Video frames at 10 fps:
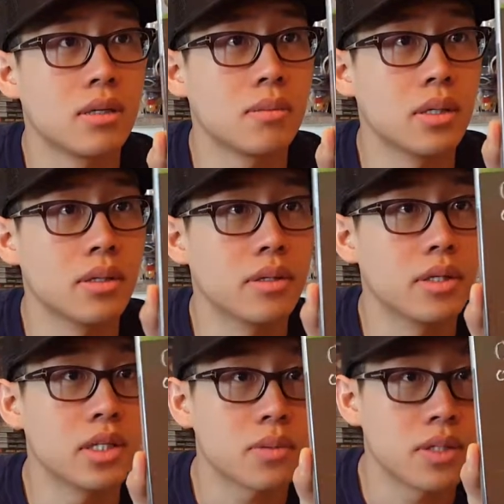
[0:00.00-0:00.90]
But
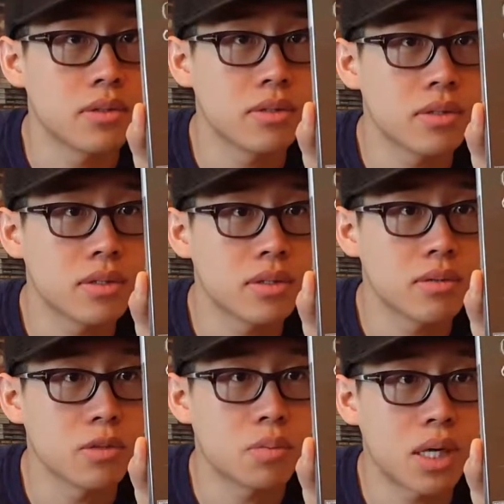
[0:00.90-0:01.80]
this one
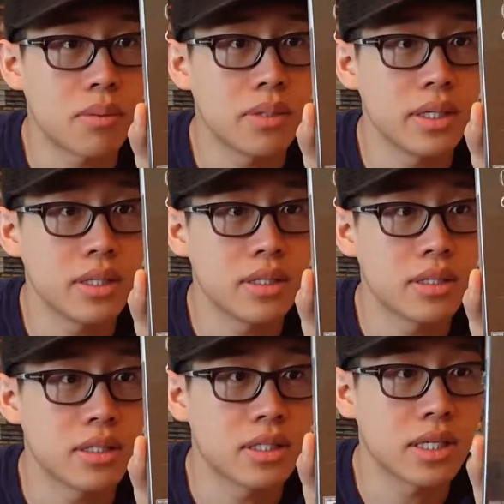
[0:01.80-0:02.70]
was probably
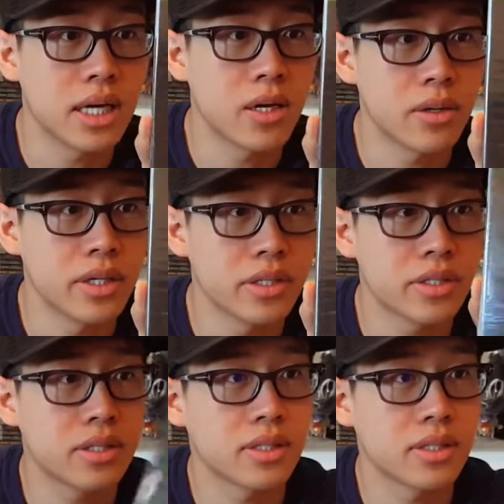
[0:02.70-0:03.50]
the scariest.